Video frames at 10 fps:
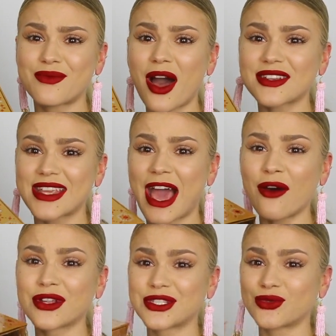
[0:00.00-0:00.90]
box
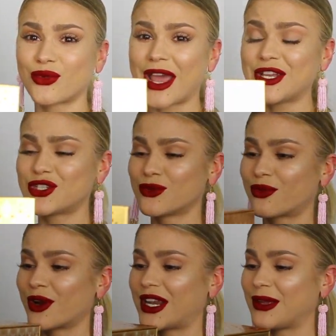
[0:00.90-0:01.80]
out, it's way too
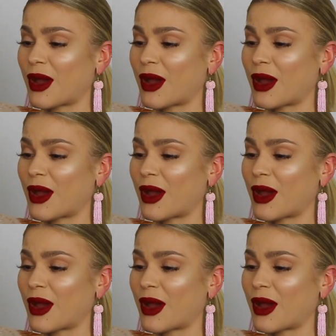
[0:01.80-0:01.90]
pretty.